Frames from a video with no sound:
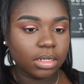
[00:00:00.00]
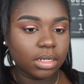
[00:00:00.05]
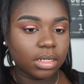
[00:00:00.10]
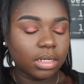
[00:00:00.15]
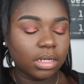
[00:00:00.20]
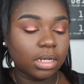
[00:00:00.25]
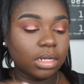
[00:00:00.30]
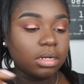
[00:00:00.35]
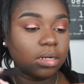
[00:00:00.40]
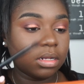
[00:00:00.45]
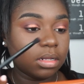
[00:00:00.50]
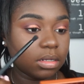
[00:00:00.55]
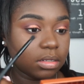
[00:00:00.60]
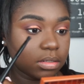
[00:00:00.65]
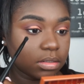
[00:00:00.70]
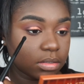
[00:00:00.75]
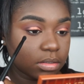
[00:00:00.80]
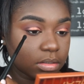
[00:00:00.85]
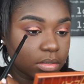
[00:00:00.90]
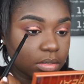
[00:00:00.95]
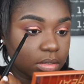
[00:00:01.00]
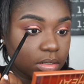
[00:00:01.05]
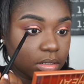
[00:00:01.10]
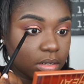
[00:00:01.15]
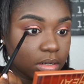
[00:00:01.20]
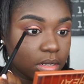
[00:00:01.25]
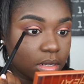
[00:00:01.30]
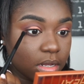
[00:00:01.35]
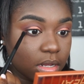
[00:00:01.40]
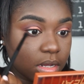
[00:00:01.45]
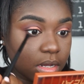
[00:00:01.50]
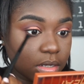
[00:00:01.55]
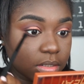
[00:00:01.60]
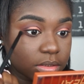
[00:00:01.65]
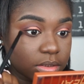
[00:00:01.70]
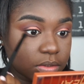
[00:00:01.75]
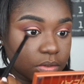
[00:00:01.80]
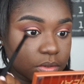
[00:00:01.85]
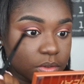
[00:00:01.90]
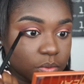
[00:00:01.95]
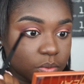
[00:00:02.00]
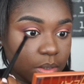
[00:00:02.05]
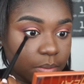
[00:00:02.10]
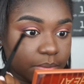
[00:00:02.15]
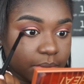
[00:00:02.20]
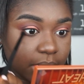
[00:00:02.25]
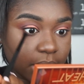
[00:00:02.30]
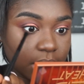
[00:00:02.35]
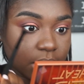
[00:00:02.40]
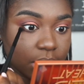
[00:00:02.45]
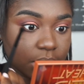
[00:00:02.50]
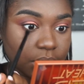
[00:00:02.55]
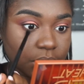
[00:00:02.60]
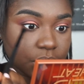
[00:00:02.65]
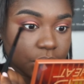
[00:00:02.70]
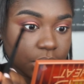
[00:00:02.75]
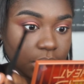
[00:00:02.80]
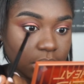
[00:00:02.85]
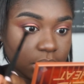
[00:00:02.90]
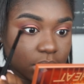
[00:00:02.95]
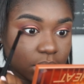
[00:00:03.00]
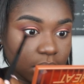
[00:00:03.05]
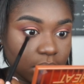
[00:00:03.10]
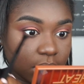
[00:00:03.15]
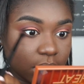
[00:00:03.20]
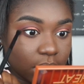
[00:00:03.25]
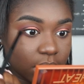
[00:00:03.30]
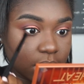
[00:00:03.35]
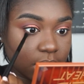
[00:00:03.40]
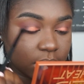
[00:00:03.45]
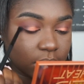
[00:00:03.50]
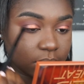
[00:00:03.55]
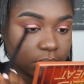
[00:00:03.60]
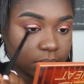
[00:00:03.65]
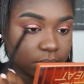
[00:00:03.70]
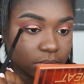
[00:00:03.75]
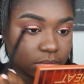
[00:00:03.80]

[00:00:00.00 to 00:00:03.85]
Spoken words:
and also sweep that underneath the eye.